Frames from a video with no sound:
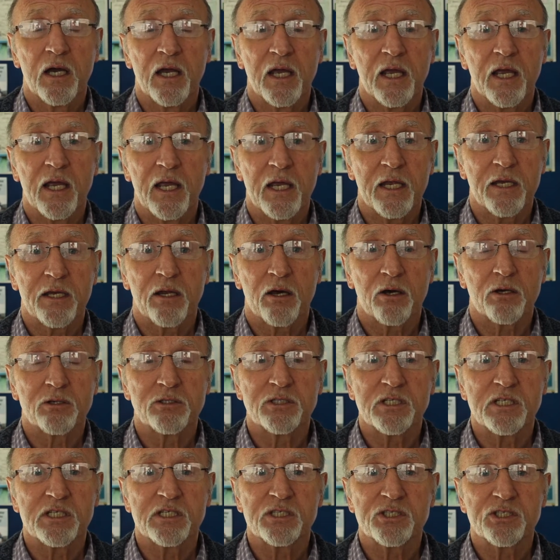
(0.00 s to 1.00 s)
in our
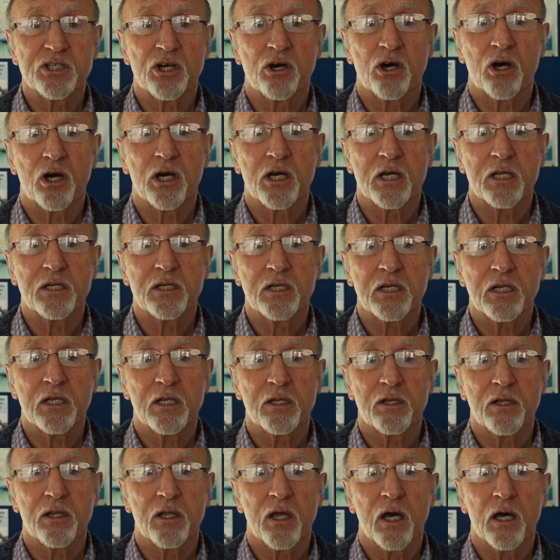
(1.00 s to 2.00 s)
design
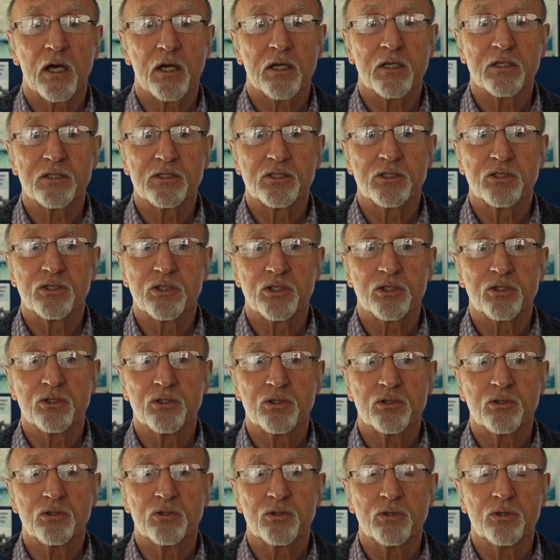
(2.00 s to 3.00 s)

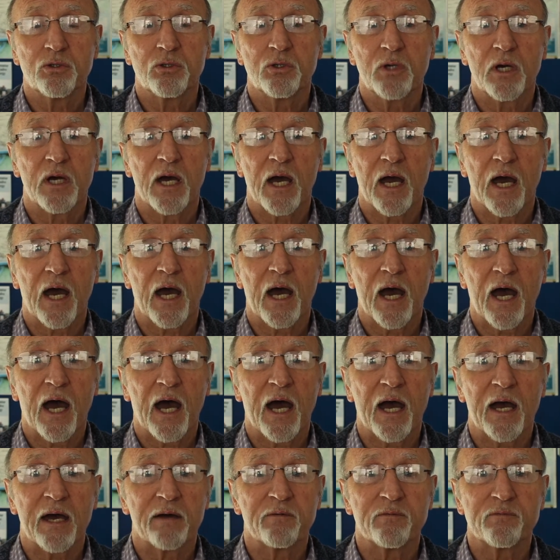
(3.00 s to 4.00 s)
to
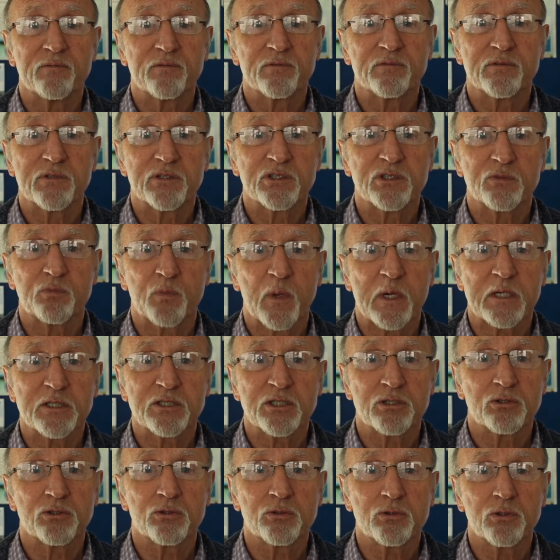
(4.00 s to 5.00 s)
have
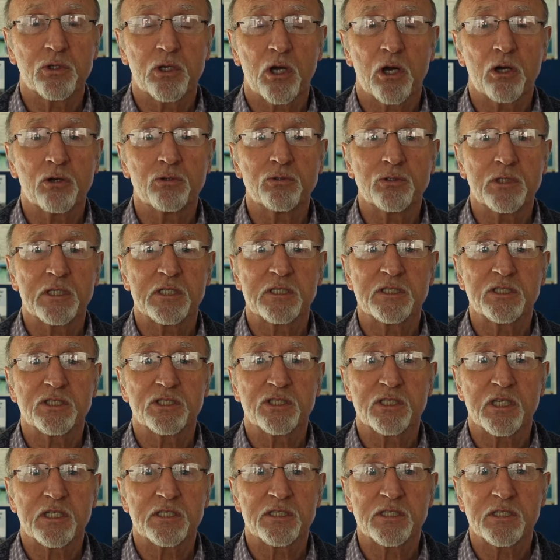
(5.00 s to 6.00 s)
special coating
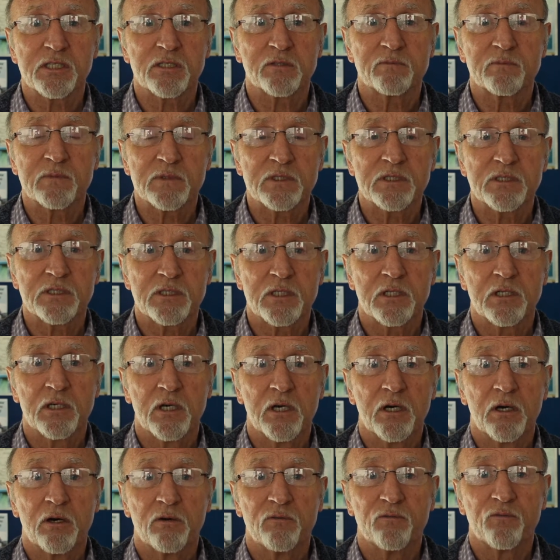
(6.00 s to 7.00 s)
systems
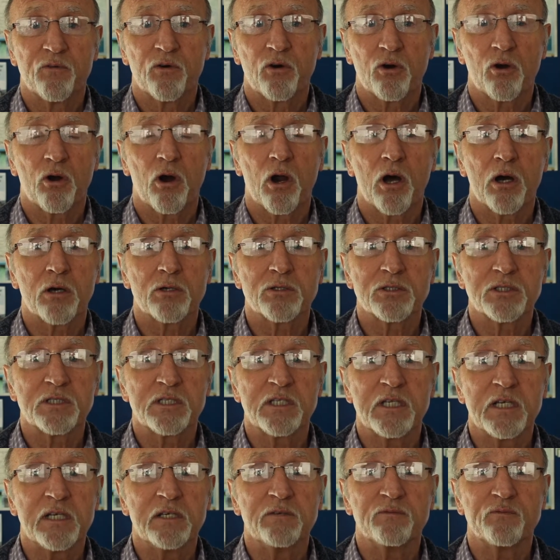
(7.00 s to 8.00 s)
for our
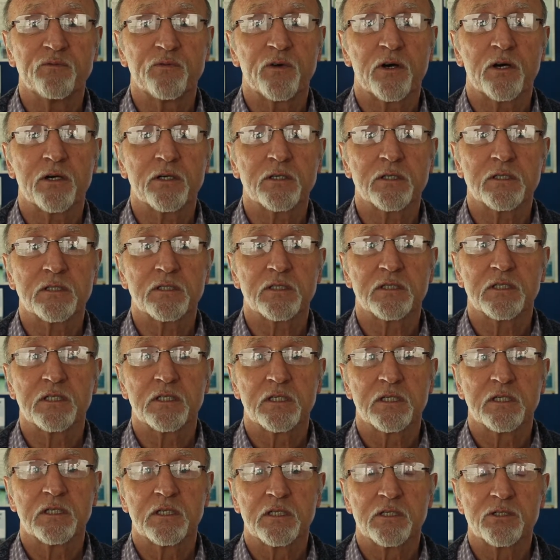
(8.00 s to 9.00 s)
defunct
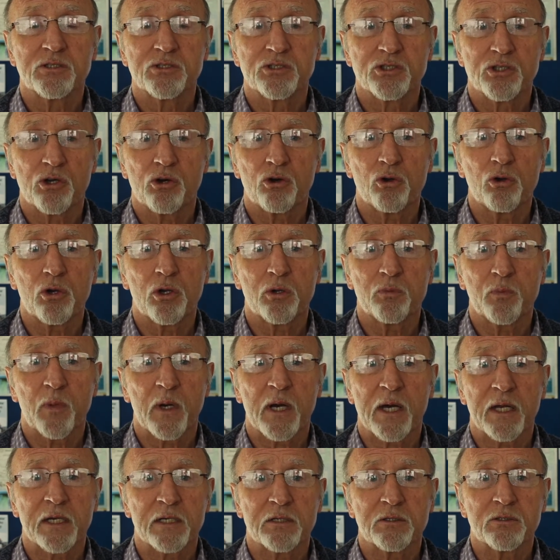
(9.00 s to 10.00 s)
solar
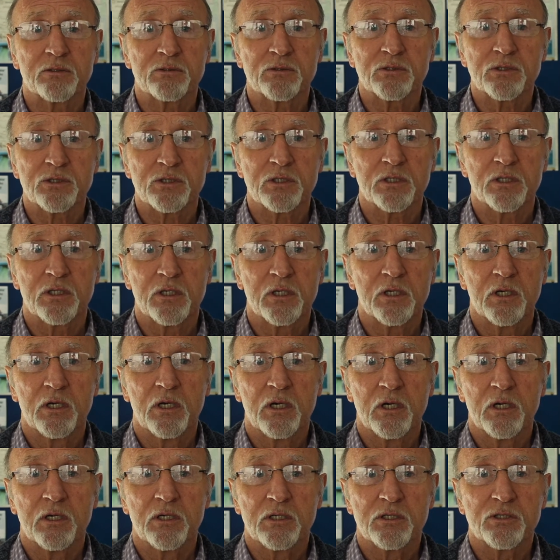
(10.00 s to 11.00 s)
panels
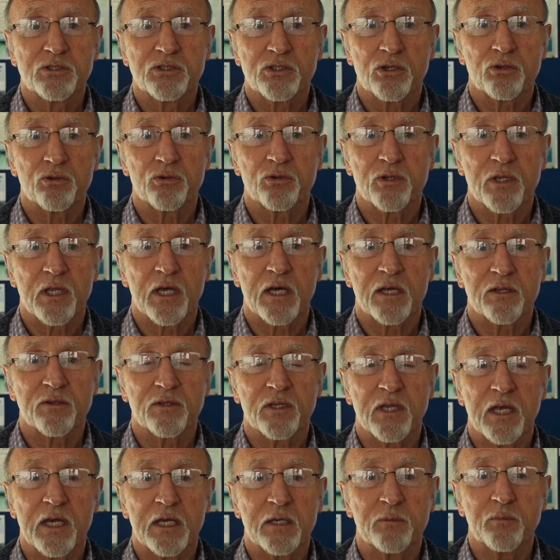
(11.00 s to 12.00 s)
so that
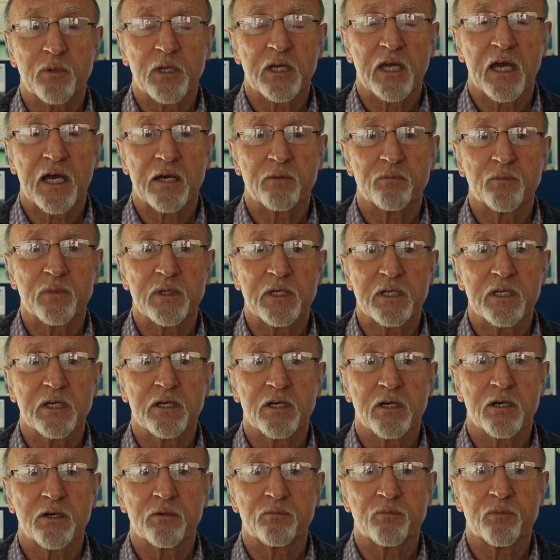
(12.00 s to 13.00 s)
they can
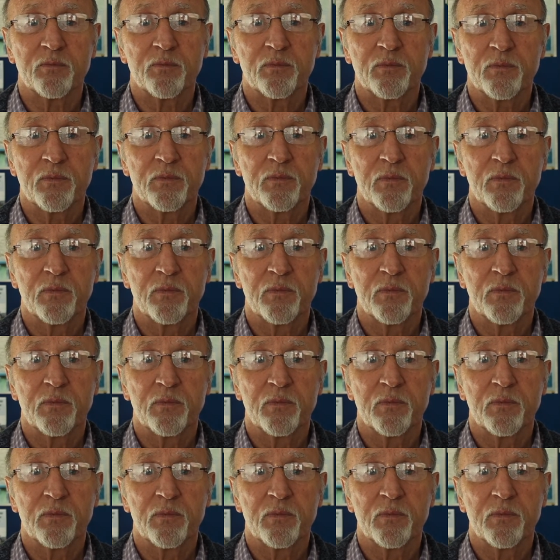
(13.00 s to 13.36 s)
become